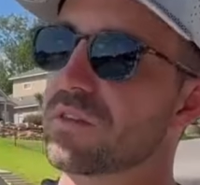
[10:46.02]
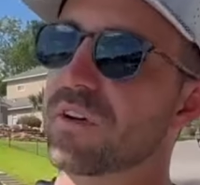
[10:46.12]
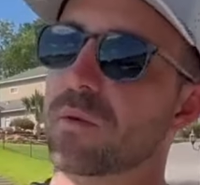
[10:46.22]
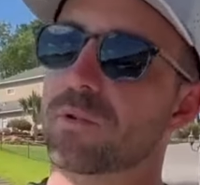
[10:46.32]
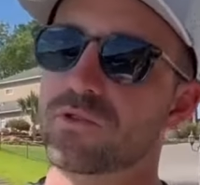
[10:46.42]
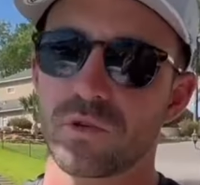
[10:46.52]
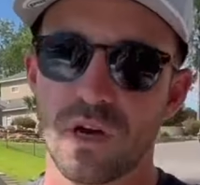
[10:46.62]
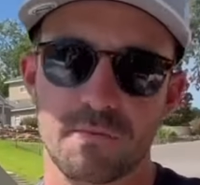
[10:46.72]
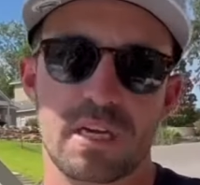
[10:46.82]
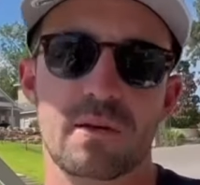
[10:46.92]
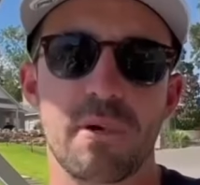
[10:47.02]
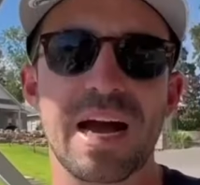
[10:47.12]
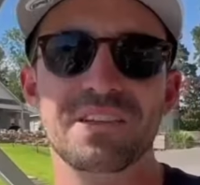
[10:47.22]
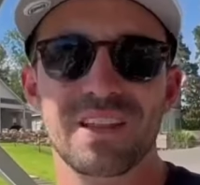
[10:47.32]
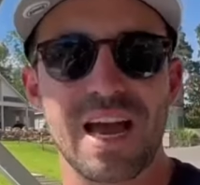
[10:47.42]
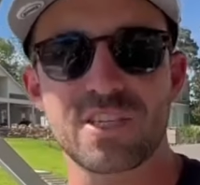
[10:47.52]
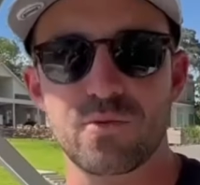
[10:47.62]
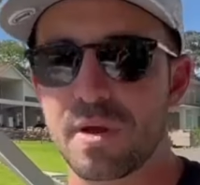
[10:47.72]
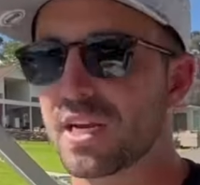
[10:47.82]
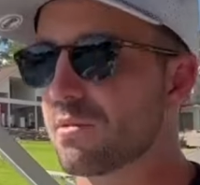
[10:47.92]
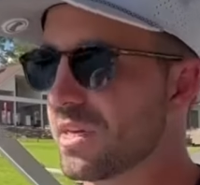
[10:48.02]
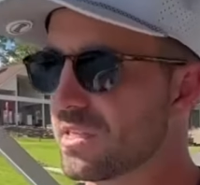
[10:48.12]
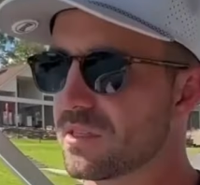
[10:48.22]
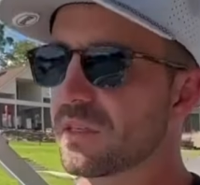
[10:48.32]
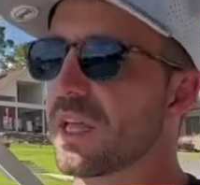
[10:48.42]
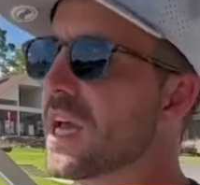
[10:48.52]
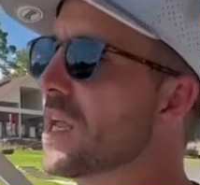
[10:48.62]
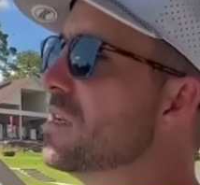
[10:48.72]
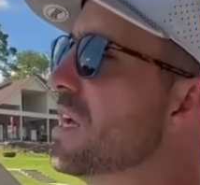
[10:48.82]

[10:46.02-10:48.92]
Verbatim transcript: developers will come in and buy the last remaining pieces of land